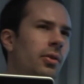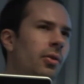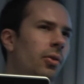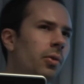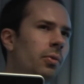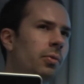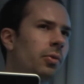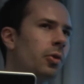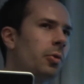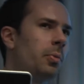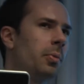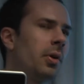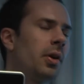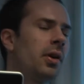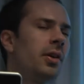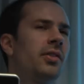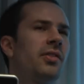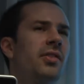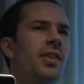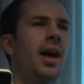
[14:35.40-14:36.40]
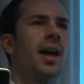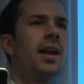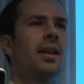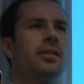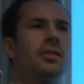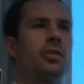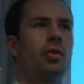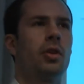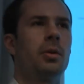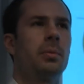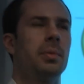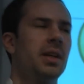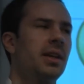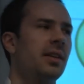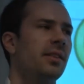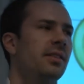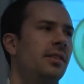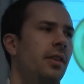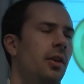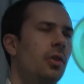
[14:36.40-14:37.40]
or rumors that it's going to be
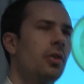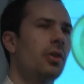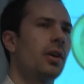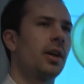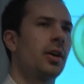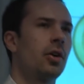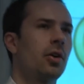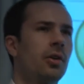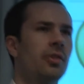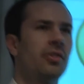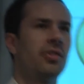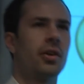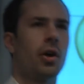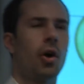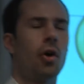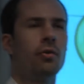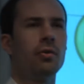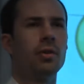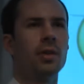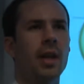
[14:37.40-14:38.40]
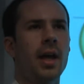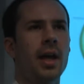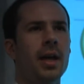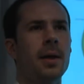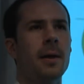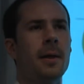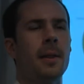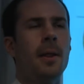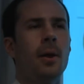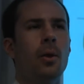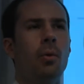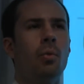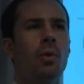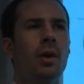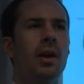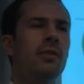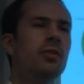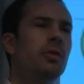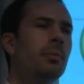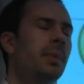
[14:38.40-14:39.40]
considered a currency overlay.
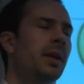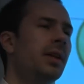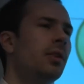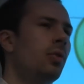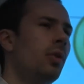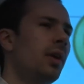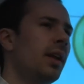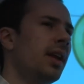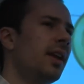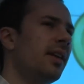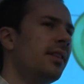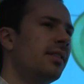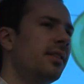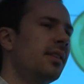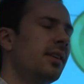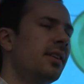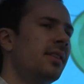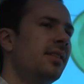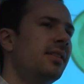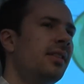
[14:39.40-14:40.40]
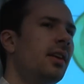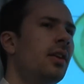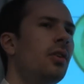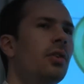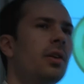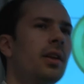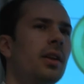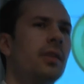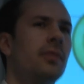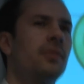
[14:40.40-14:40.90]
Whatever Bitcoin is considered in the